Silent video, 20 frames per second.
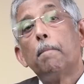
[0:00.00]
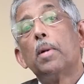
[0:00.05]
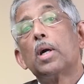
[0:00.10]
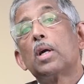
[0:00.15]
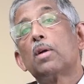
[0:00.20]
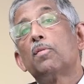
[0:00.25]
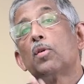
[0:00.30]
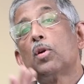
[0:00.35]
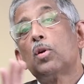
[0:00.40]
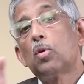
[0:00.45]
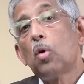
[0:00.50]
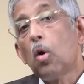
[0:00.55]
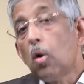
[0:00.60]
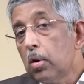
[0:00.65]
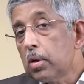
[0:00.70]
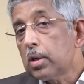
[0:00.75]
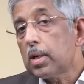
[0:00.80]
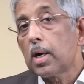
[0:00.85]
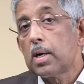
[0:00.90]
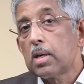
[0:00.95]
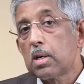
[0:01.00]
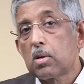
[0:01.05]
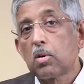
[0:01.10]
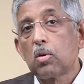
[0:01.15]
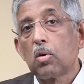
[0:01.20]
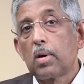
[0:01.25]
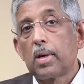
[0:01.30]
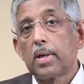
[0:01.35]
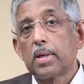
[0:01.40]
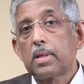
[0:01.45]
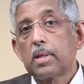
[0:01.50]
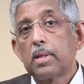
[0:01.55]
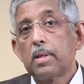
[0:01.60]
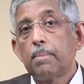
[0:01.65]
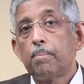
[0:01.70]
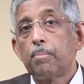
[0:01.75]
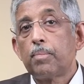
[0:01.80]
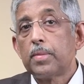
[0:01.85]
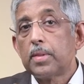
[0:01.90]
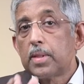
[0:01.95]
But if you don't control it,
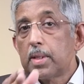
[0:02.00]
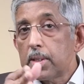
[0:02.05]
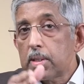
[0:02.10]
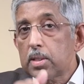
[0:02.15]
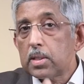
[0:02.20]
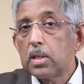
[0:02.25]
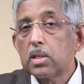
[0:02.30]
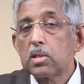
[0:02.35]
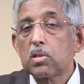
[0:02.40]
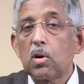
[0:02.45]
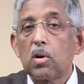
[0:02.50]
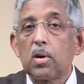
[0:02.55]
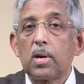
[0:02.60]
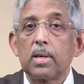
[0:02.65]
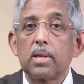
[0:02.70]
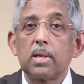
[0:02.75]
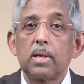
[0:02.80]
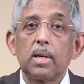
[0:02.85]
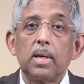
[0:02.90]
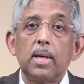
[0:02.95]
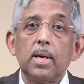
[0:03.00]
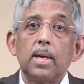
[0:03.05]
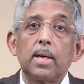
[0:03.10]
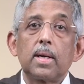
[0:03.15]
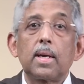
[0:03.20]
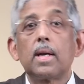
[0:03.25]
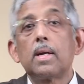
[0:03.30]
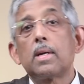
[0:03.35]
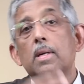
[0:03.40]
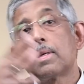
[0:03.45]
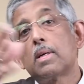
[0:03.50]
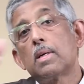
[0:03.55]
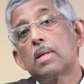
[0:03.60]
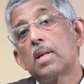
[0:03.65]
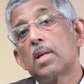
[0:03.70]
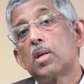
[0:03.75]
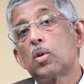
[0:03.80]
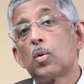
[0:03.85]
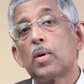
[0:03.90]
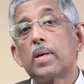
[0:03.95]
this disorder can
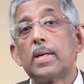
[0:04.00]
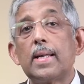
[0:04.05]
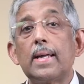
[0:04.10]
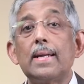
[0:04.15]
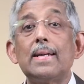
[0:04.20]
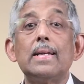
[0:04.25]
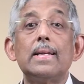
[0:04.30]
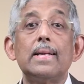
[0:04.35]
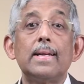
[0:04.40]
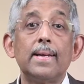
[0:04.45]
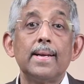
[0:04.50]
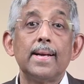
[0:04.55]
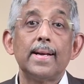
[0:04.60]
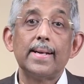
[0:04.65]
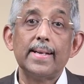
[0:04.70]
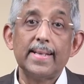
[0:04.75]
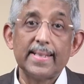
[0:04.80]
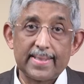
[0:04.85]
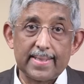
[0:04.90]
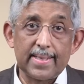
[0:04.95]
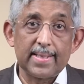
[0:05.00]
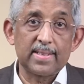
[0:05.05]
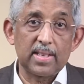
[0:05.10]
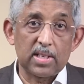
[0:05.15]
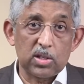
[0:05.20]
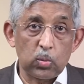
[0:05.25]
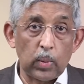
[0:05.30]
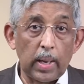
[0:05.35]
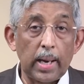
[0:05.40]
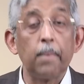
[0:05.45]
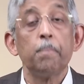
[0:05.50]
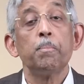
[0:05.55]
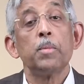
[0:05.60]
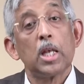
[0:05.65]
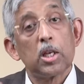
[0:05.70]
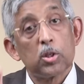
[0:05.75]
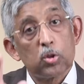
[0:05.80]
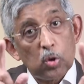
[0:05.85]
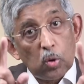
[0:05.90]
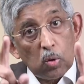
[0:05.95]
turn into a deadly disease as well.
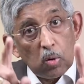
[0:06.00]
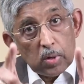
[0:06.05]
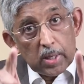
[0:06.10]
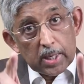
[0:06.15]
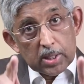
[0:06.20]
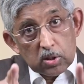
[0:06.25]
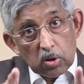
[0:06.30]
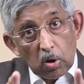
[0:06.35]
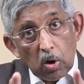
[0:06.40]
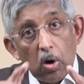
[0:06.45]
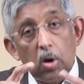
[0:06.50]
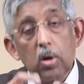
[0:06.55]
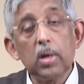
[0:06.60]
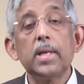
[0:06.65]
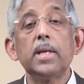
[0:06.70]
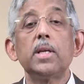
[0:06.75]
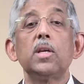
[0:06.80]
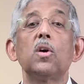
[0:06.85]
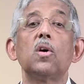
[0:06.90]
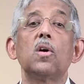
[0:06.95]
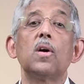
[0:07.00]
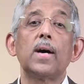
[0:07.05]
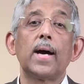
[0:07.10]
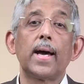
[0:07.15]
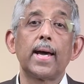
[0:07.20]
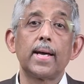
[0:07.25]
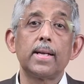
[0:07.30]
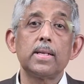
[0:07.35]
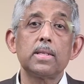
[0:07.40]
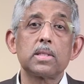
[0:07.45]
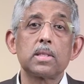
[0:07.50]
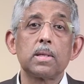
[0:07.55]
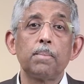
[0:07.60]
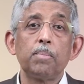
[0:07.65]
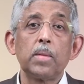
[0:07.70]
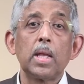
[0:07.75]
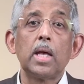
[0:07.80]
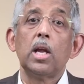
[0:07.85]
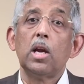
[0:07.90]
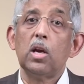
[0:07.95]
So it's all in your hands.
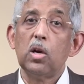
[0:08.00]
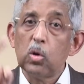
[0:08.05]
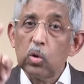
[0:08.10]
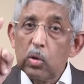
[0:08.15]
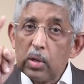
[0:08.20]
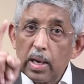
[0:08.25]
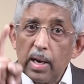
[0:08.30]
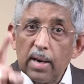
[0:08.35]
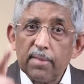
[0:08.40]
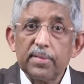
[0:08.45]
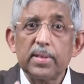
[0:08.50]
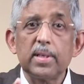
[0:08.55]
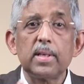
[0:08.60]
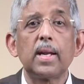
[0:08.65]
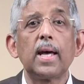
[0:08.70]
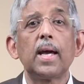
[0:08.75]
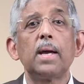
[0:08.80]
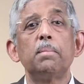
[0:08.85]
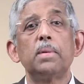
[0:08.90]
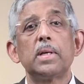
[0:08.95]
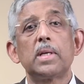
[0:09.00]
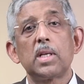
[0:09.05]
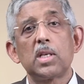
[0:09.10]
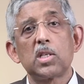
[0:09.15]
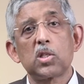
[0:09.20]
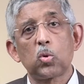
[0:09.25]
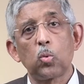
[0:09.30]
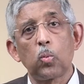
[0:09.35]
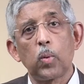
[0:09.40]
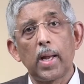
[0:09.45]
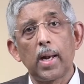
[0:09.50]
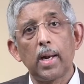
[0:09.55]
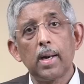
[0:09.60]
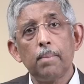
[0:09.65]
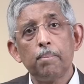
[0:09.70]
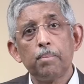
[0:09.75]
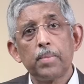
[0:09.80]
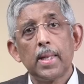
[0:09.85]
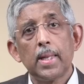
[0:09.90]
Look after diabetes well.